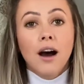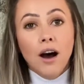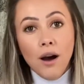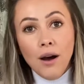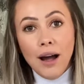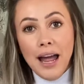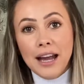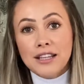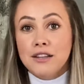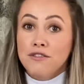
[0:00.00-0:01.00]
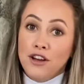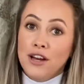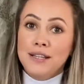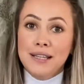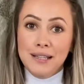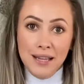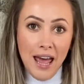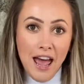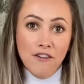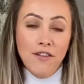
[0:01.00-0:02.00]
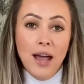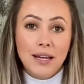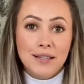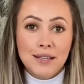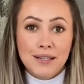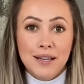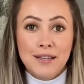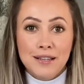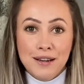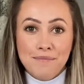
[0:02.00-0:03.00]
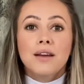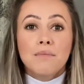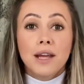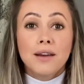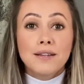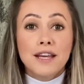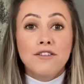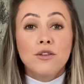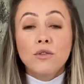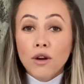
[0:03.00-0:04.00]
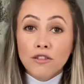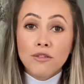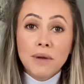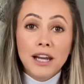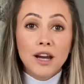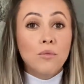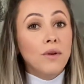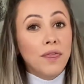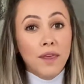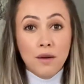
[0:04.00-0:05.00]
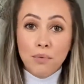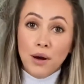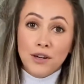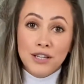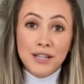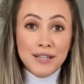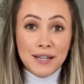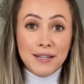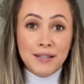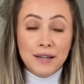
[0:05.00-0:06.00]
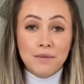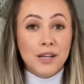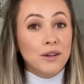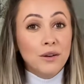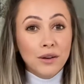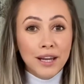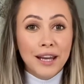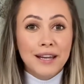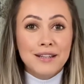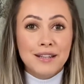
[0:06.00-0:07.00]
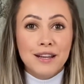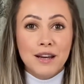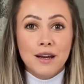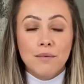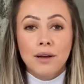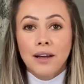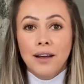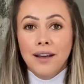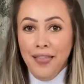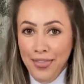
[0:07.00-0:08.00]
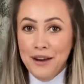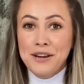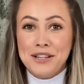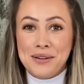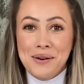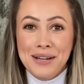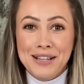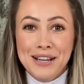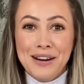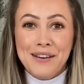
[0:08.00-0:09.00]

RX versus FX system. Because if you're not familiar with the Obagi systems and you're looking into them, there is quite a lot.